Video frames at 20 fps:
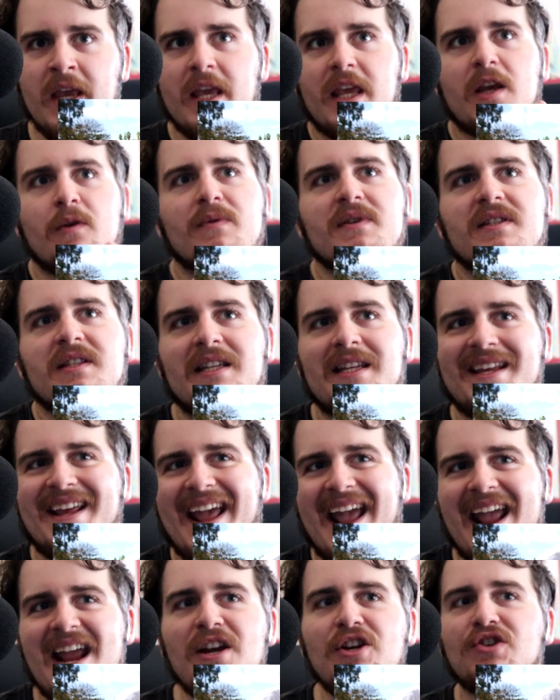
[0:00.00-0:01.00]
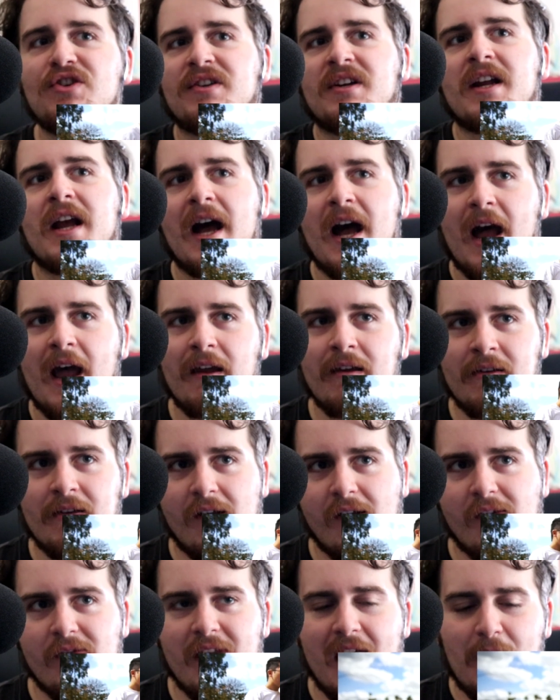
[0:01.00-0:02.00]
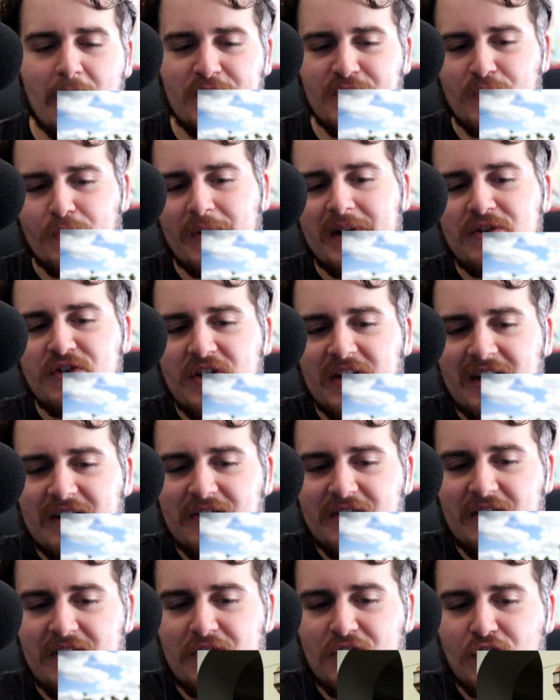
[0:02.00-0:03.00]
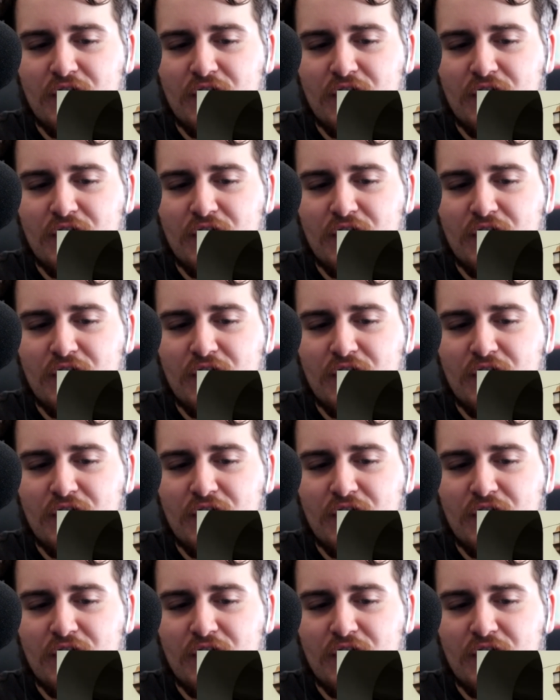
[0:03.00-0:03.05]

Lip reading: He was the Asian guy that was reaching into the